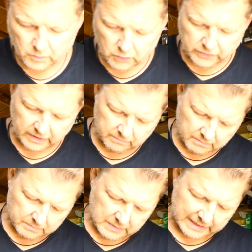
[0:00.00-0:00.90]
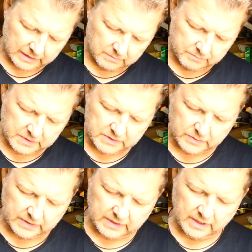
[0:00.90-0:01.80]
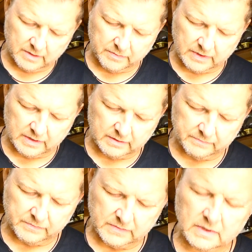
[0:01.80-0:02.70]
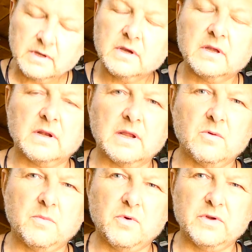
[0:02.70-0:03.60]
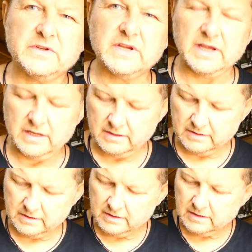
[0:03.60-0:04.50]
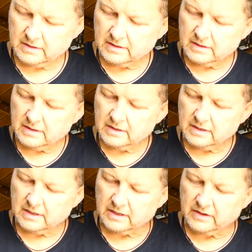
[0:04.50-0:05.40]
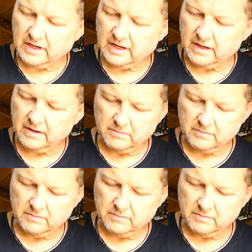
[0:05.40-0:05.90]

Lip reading: putting metal between the upper and lower points here and here,